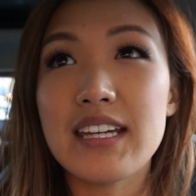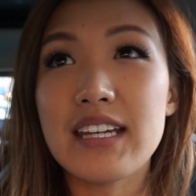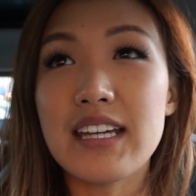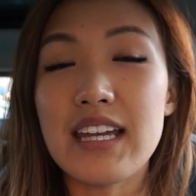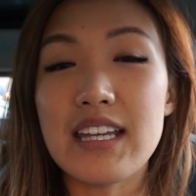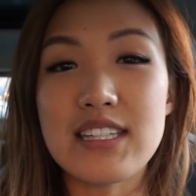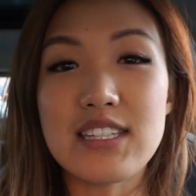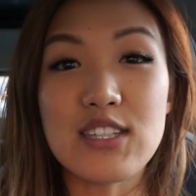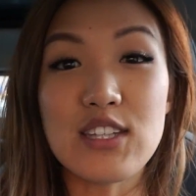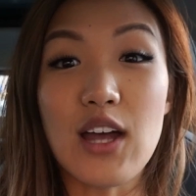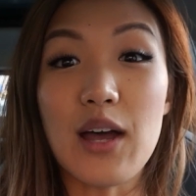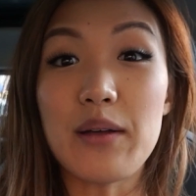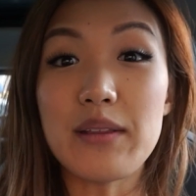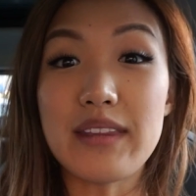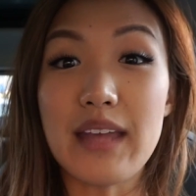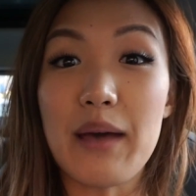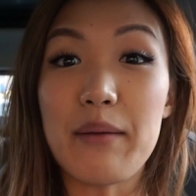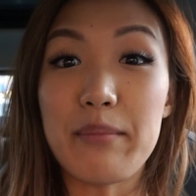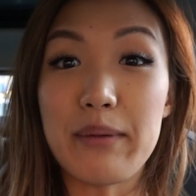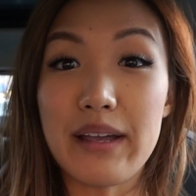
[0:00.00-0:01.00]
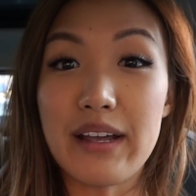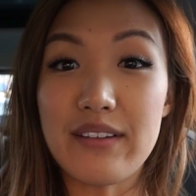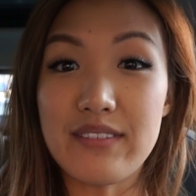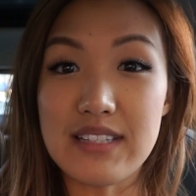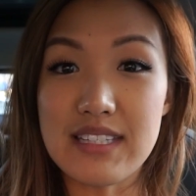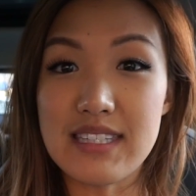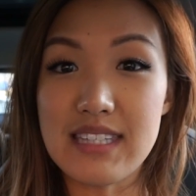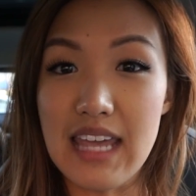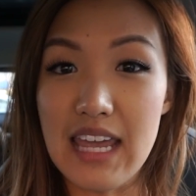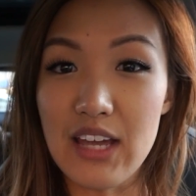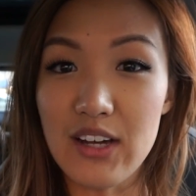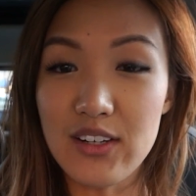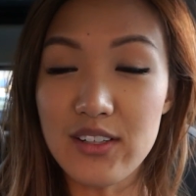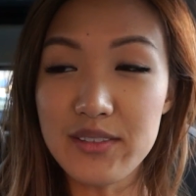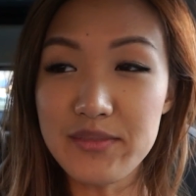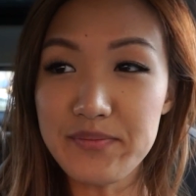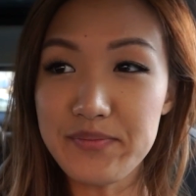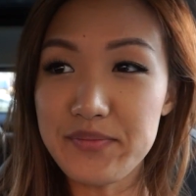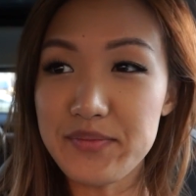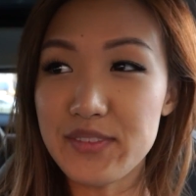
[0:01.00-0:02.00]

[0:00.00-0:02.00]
it's not that big of a sale.